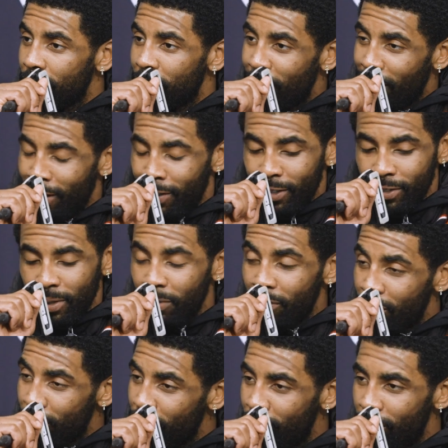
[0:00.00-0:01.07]
you know, now that some
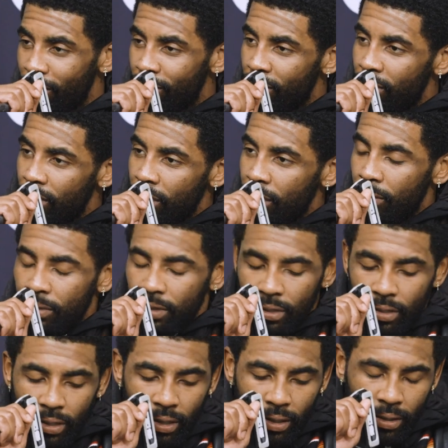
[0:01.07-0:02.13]
of us are on different teams.
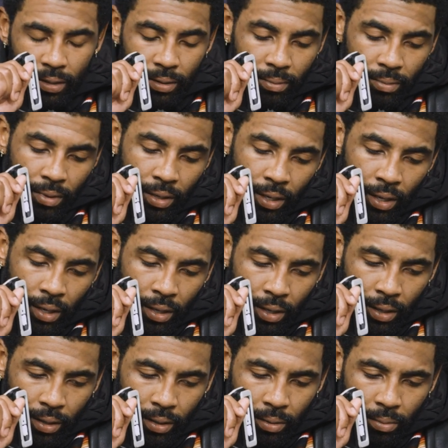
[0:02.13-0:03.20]

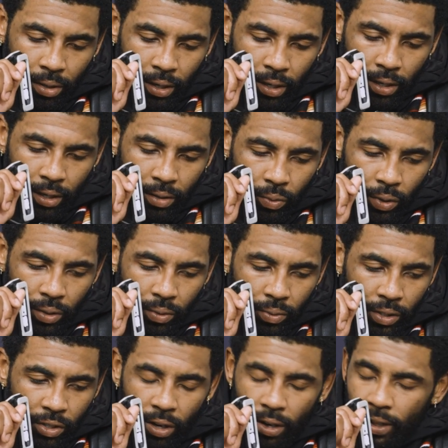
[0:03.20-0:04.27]
But
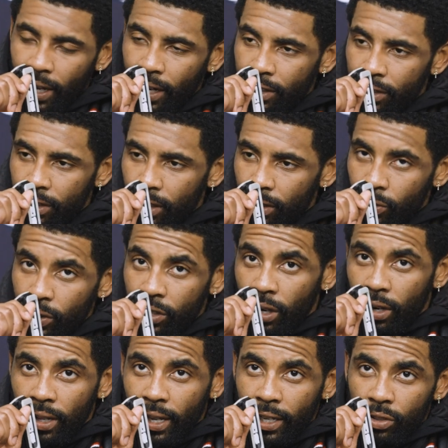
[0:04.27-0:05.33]
we taught a lot
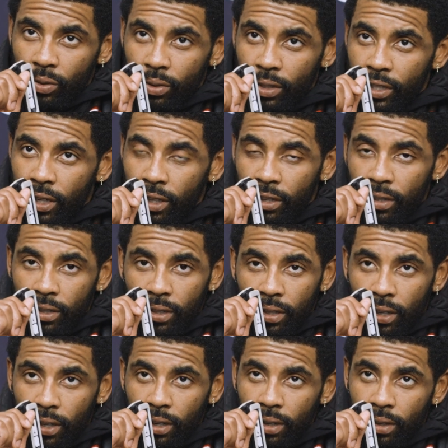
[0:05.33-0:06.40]
to each other.
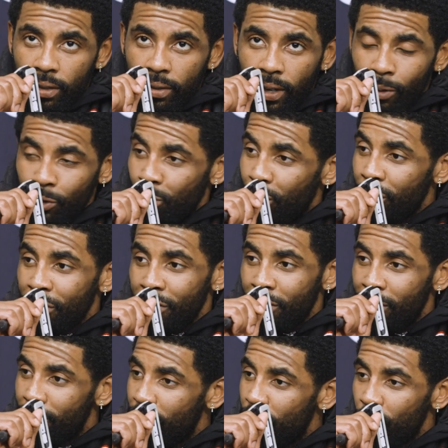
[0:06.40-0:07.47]
I was pushing
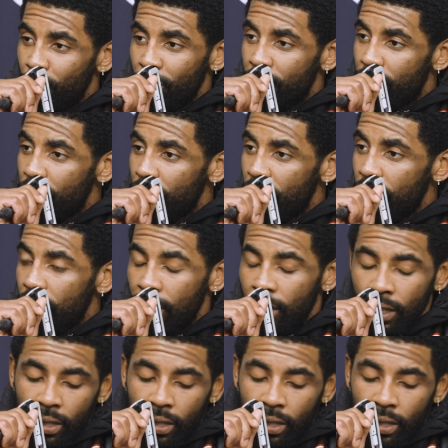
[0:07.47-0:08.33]
him. He was pushing me,